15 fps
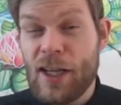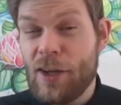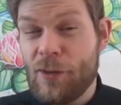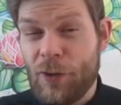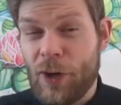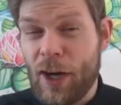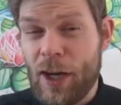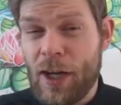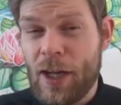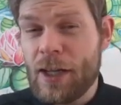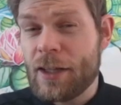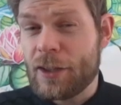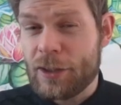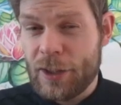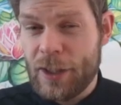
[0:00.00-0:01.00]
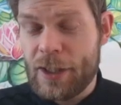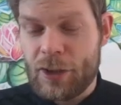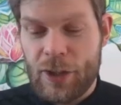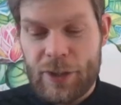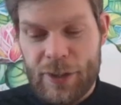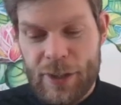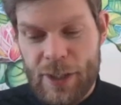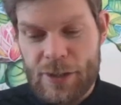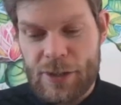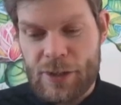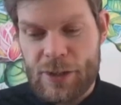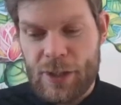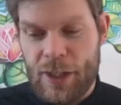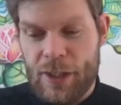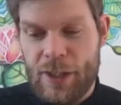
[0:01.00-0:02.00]
If I click on
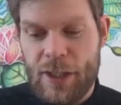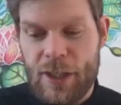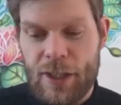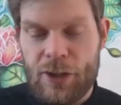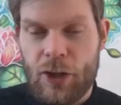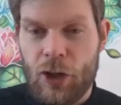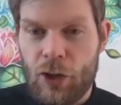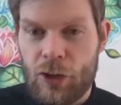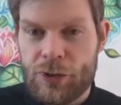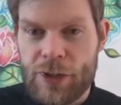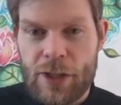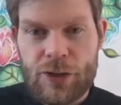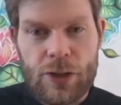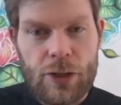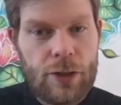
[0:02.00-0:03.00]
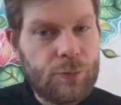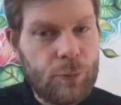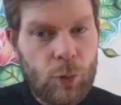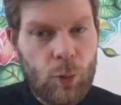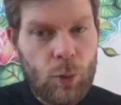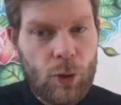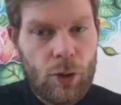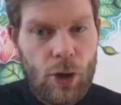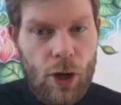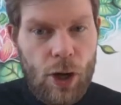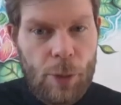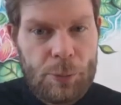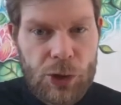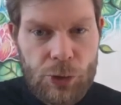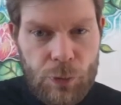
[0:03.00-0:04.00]
this and hit Alt Enter or
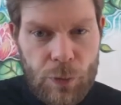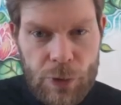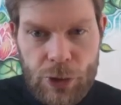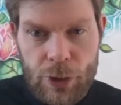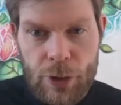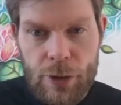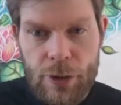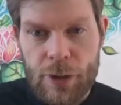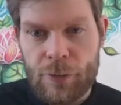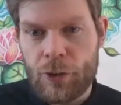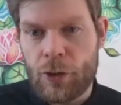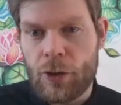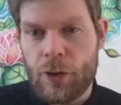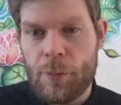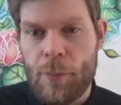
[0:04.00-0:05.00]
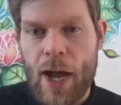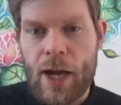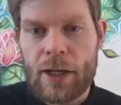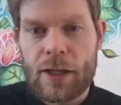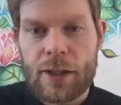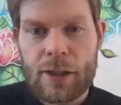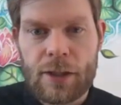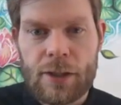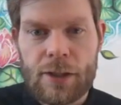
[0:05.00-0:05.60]
Option Return, if you're on a Mac,